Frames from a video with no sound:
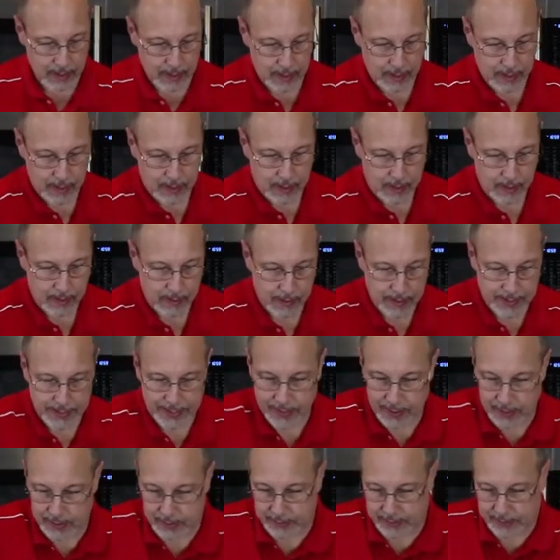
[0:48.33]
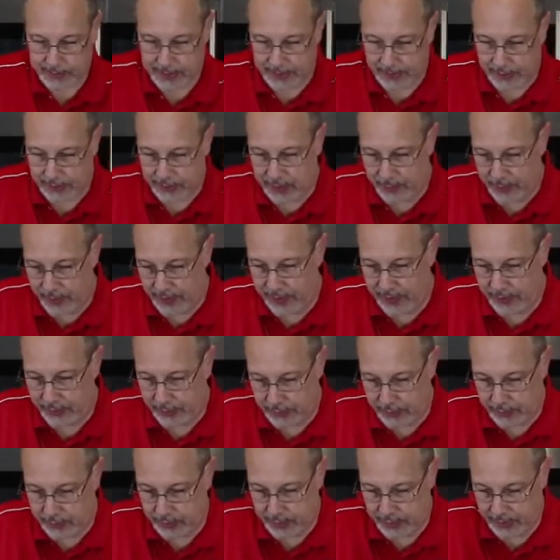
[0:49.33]
All right, let's get some of
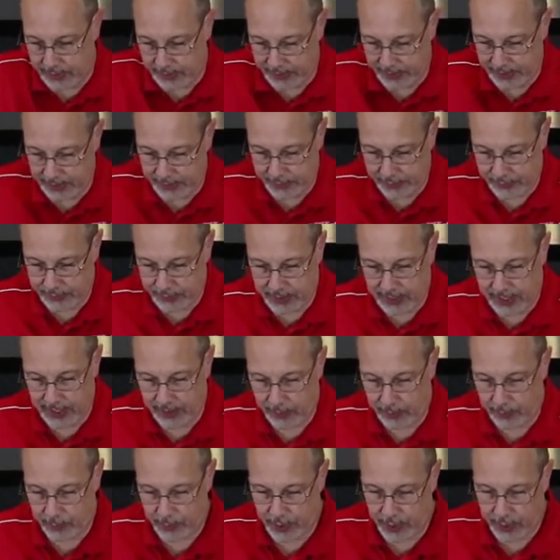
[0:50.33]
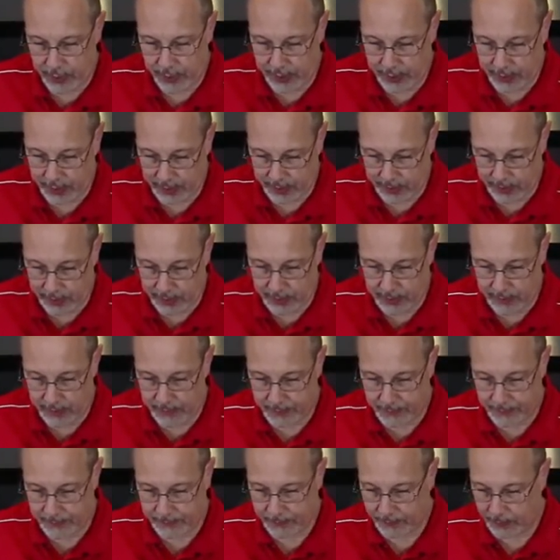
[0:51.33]
this inside the bird here
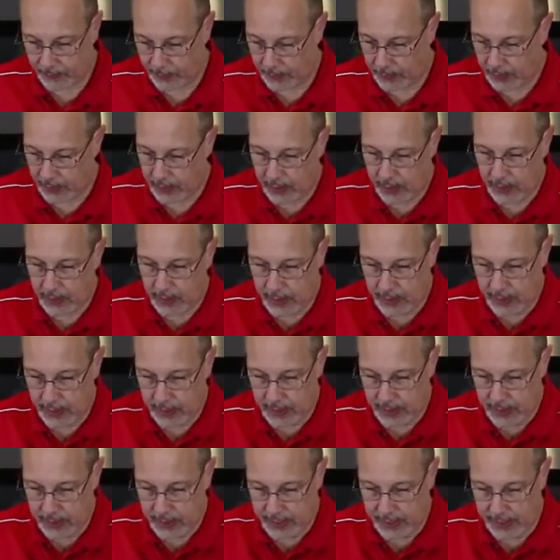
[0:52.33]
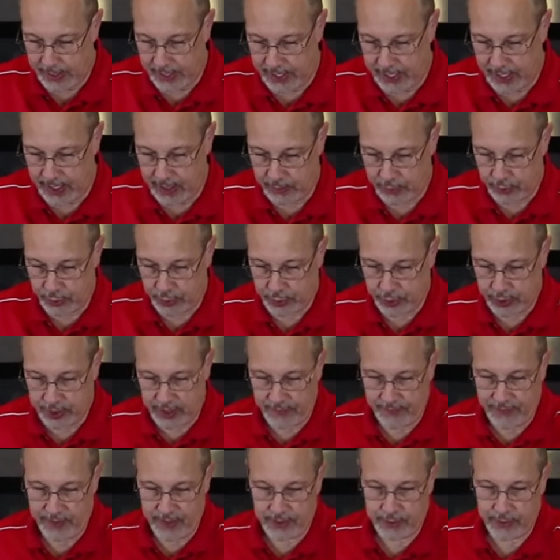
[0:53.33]
and
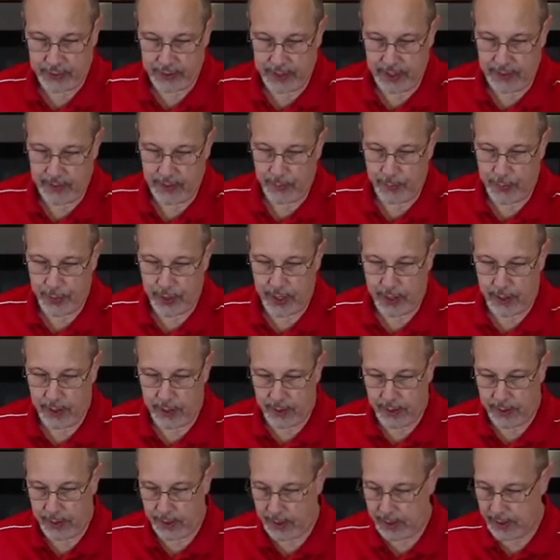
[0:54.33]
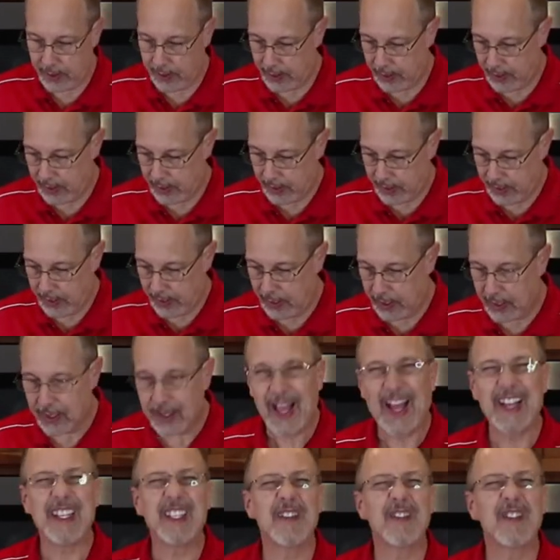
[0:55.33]
shove this in the bird.
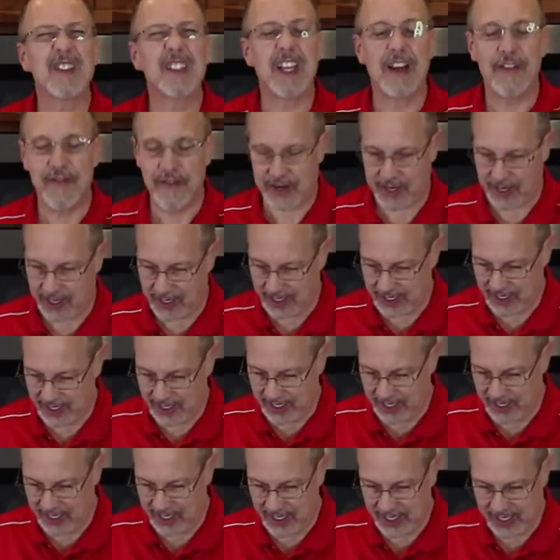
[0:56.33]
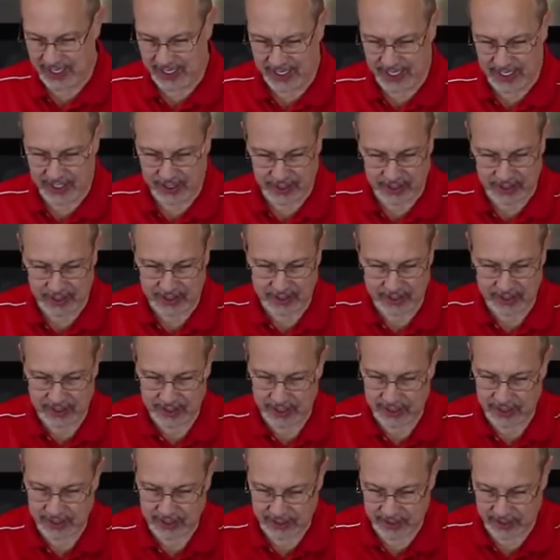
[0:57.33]
Lots of stuffing. Yes,
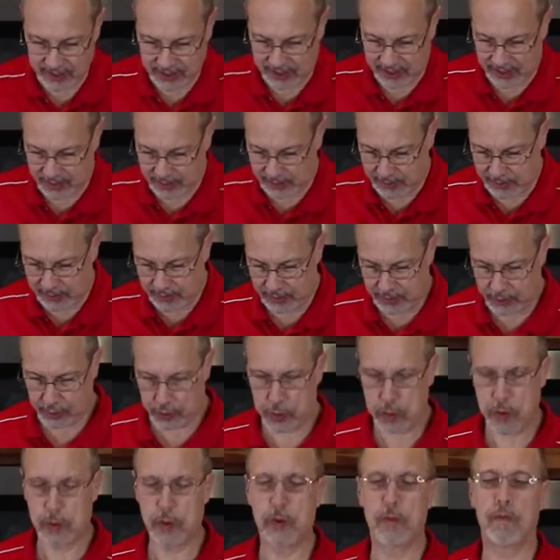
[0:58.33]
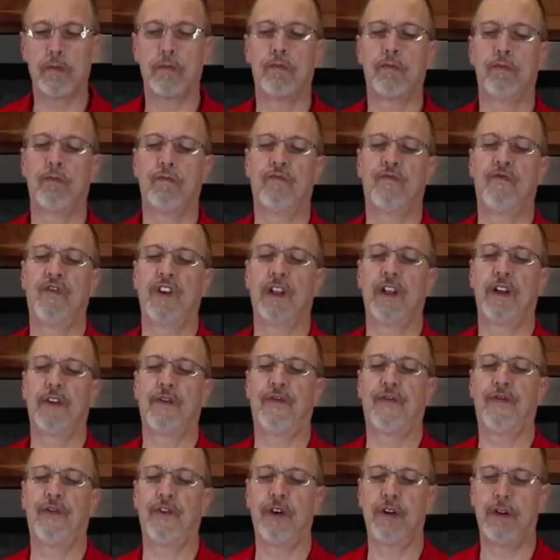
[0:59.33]
just, just fill it
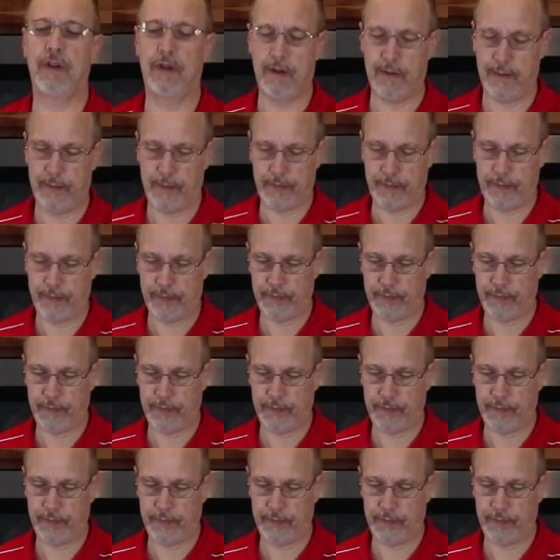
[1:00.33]
full.